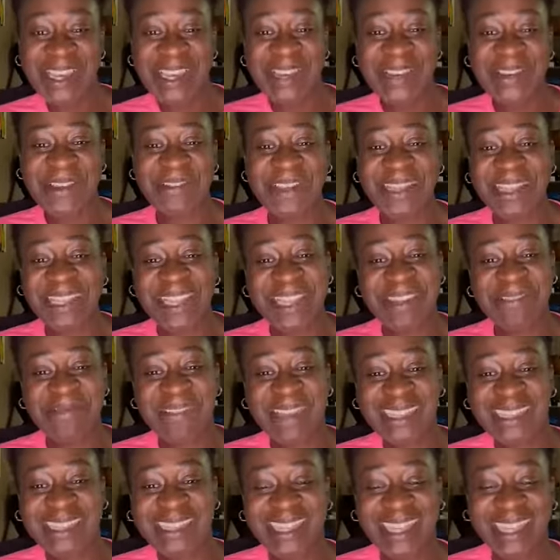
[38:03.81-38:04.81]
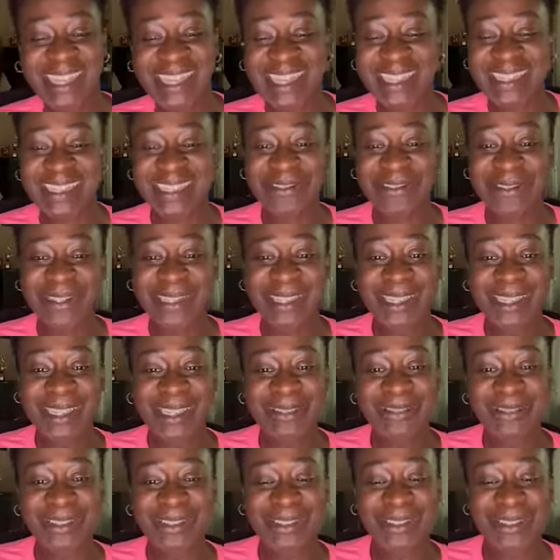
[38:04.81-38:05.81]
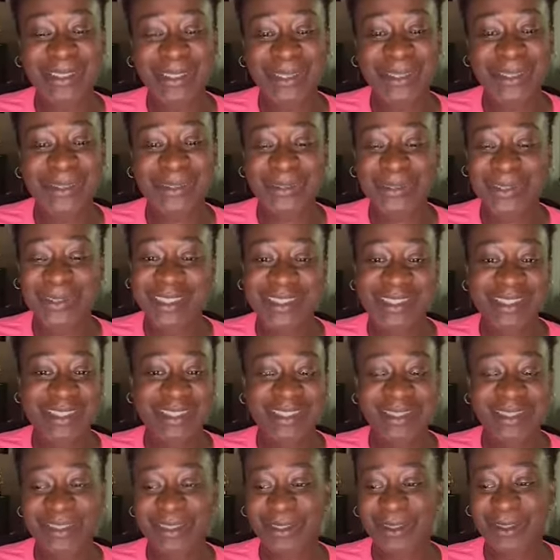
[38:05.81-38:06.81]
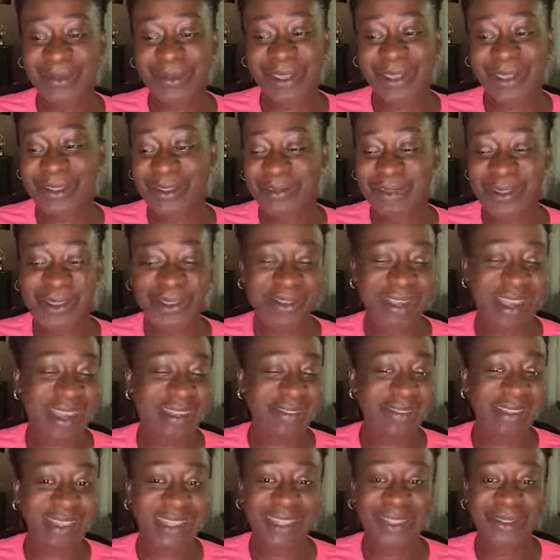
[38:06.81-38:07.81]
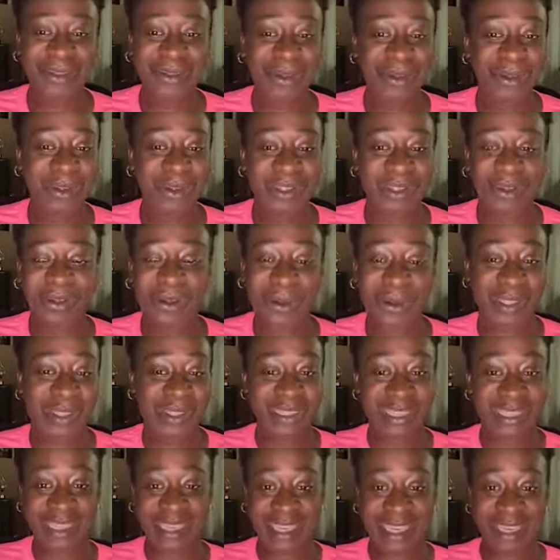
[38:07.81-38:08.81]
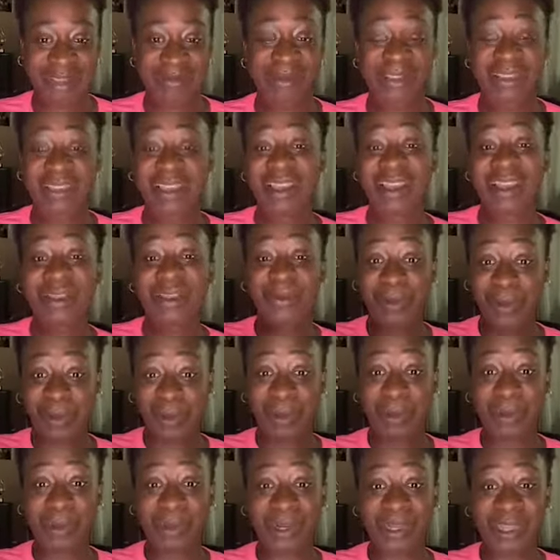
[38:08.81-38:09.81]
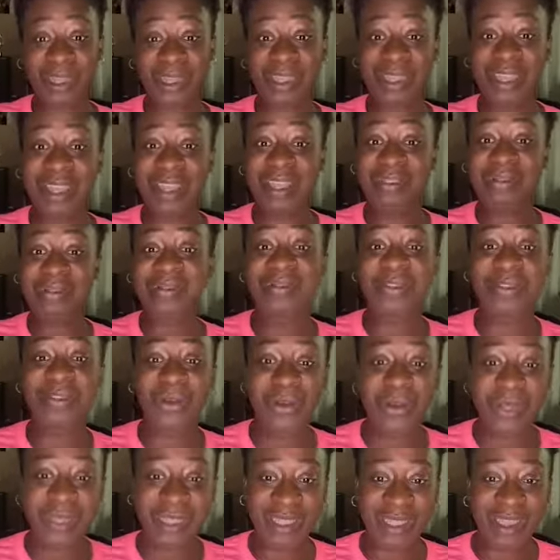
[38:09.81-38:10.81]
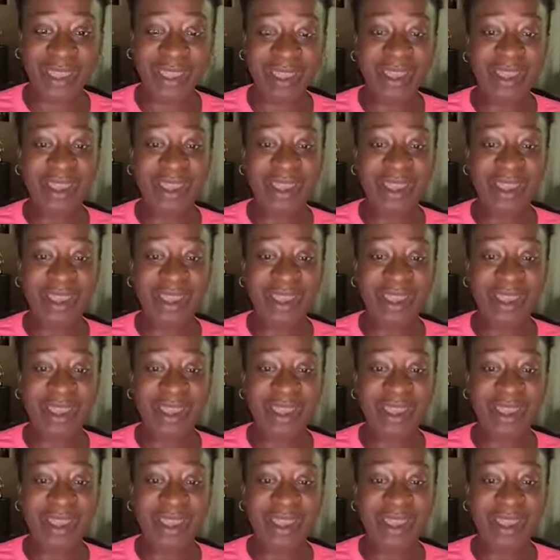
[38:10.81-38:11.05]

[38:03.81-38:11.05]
You want to get back to the things that we love to do, which is, whether it be traveling or going to games, recording and viewing it.